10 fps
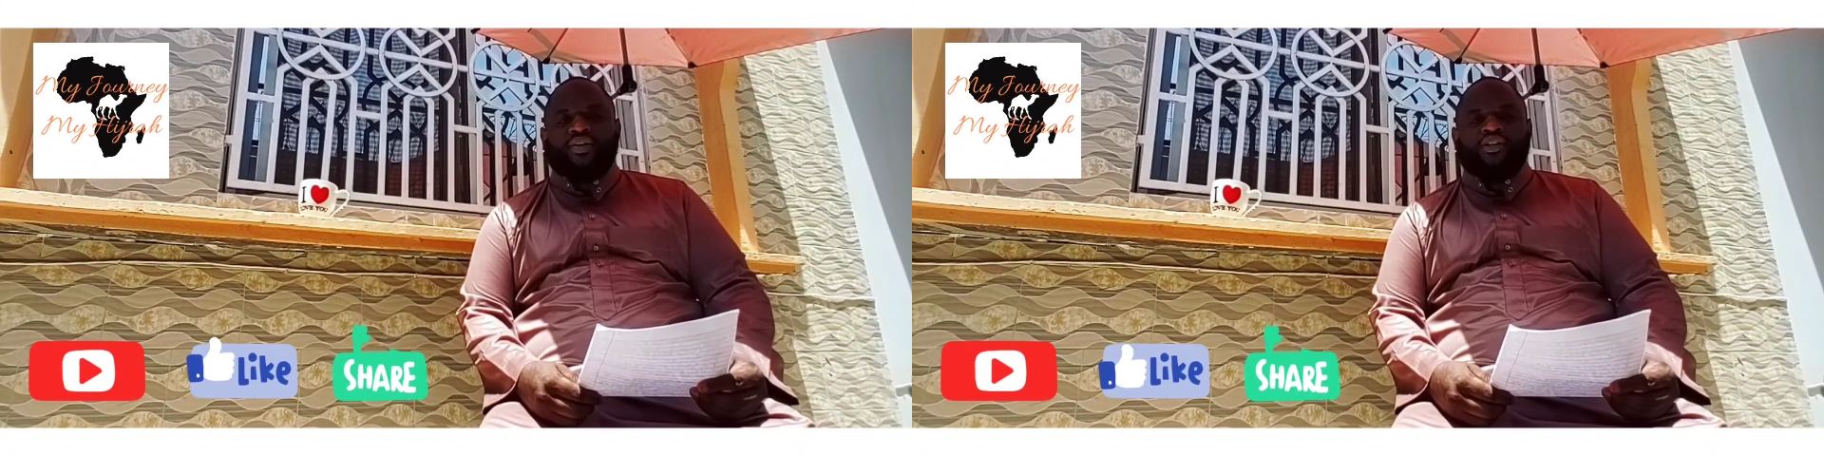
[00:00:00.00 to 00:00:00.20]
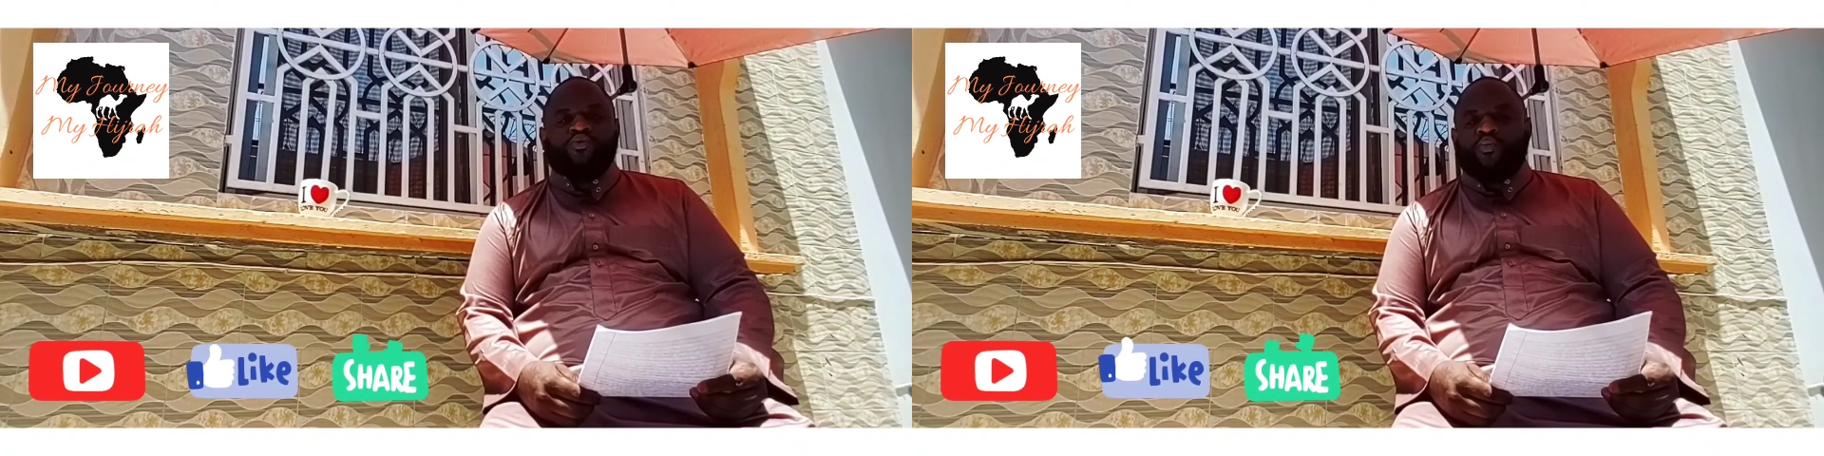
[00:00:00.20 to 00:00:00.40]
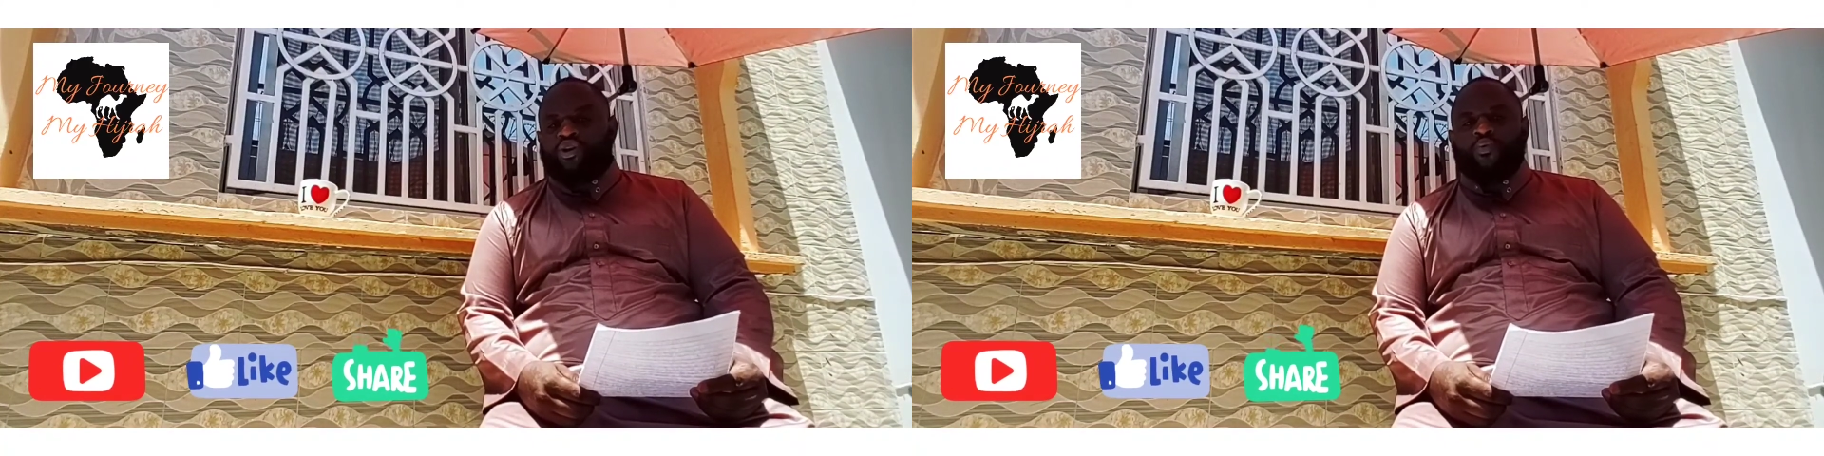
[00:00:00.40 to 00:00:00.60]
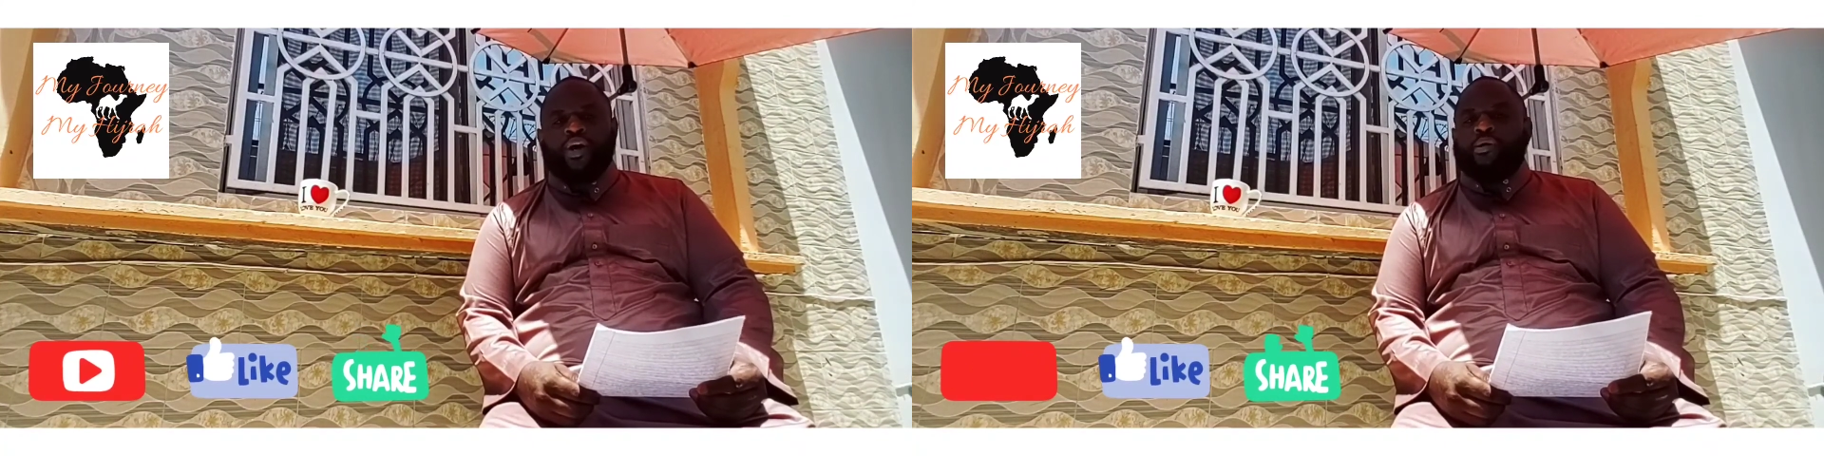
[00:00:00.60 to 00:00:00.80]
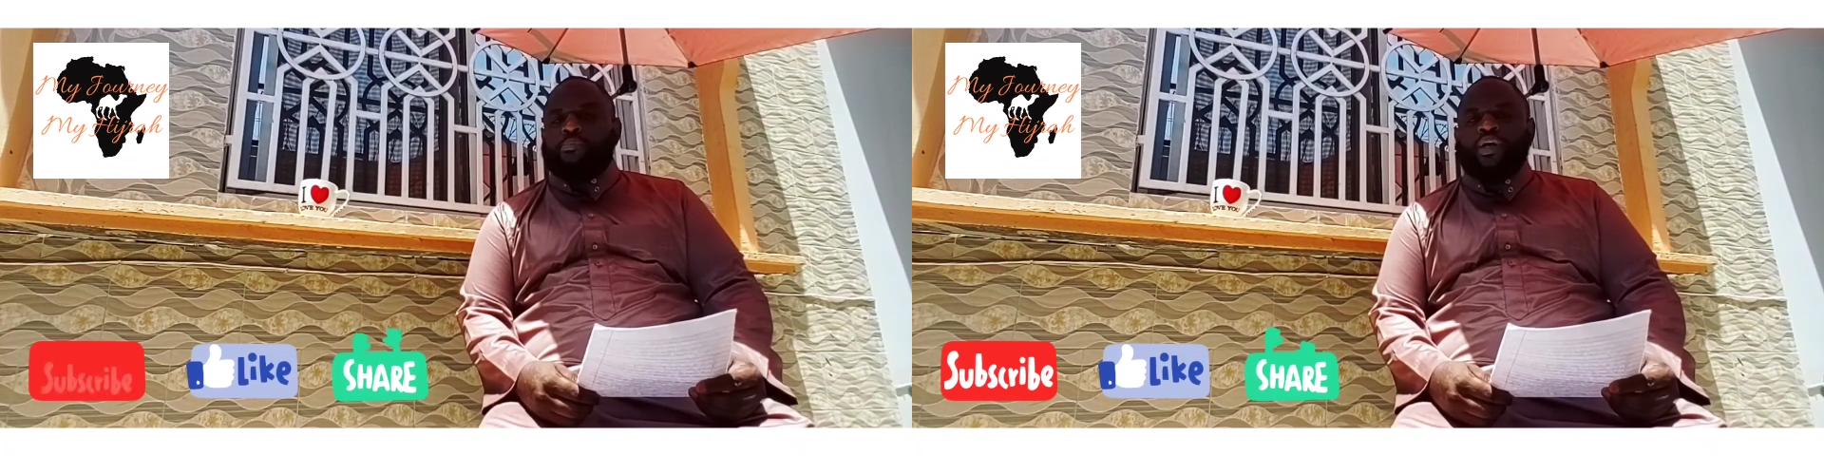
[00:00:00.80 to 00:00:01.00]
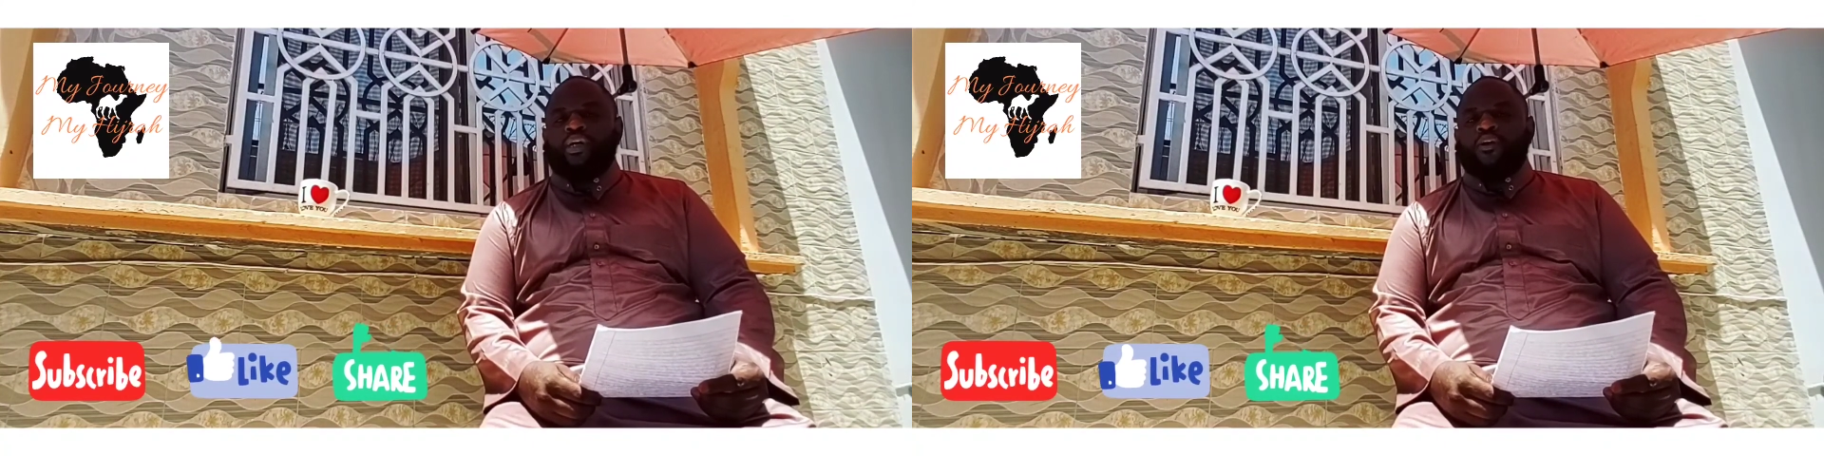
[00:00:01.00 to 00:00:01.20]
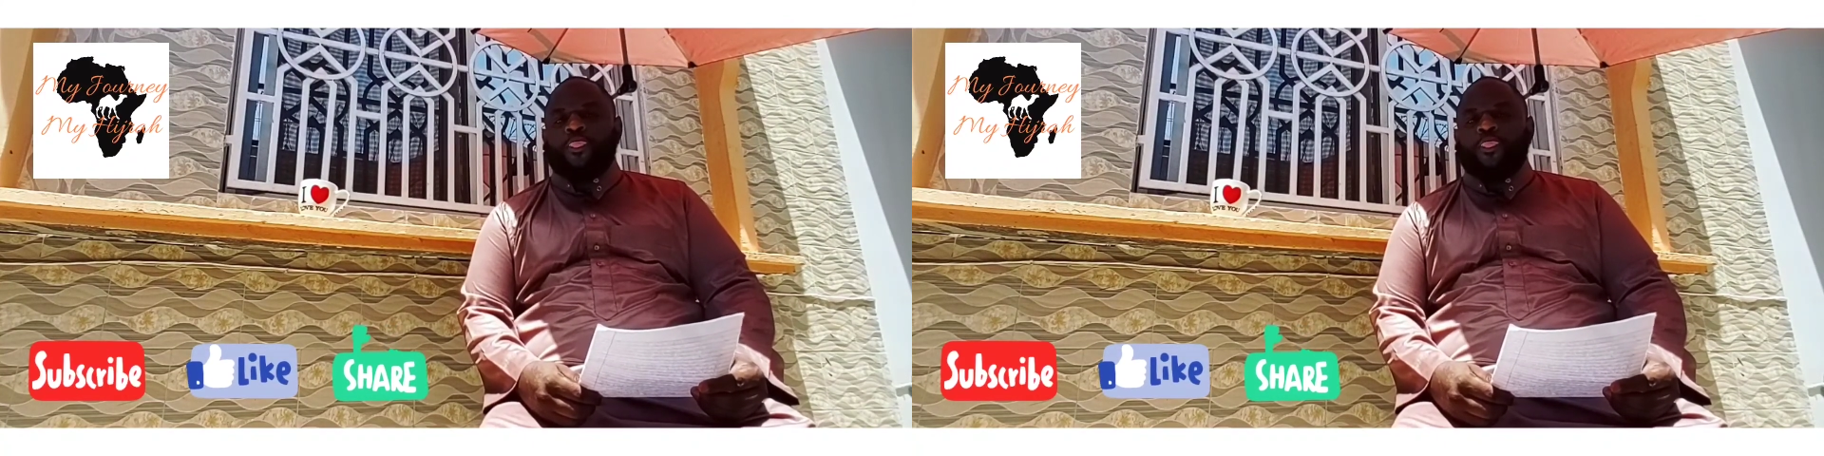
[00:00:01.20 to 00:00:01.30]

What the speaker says: It's where you want to be.